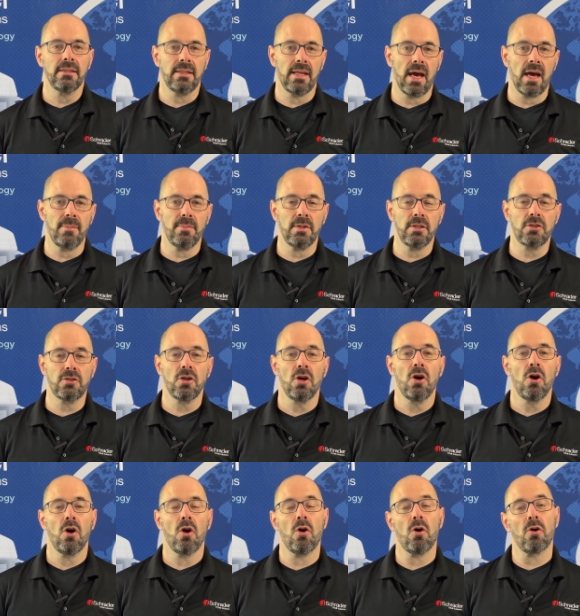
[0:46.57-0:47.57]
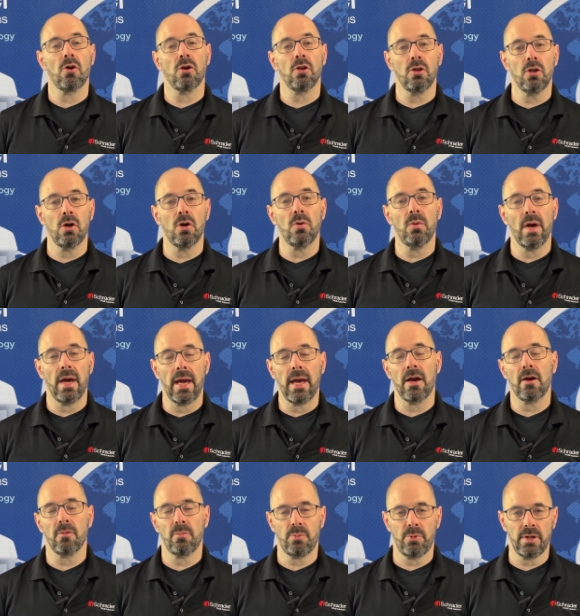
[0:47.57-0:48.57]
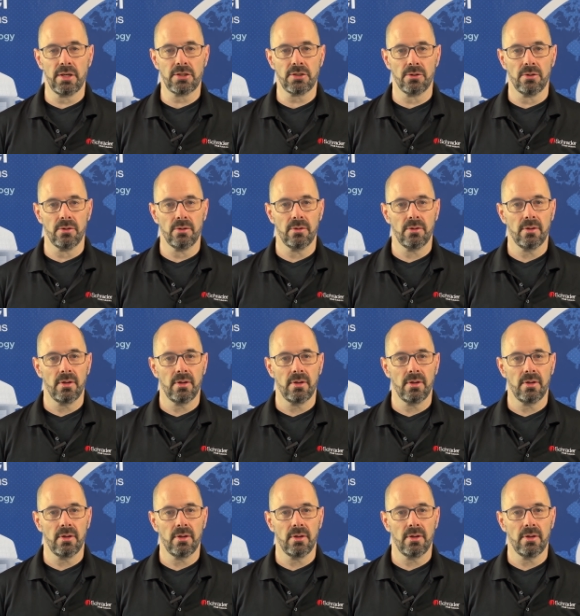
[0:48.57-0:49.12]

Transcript: damage, or low air pressure.